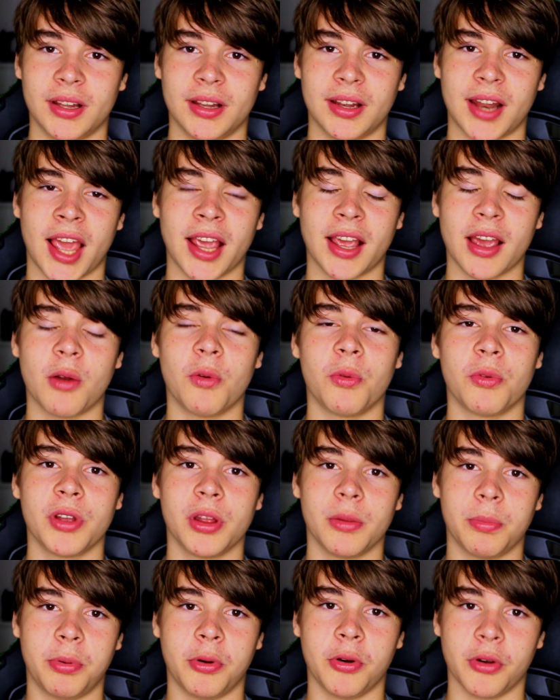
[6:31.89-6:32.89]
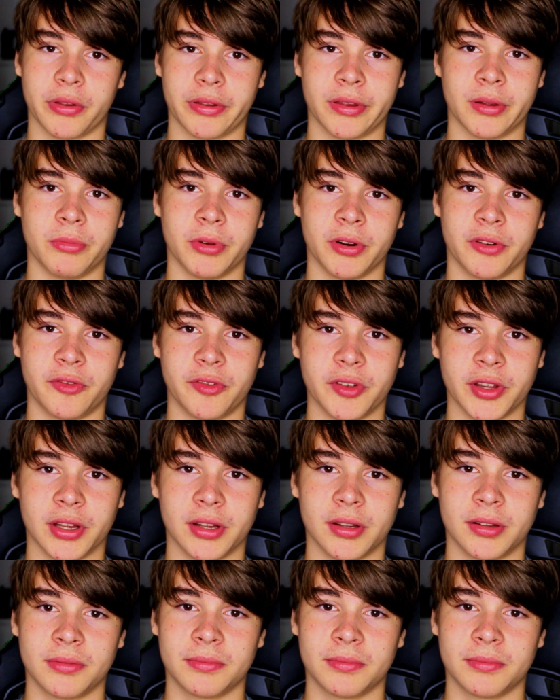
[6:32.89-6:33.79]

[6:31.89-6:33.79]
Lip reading: Like a real pussy would feel,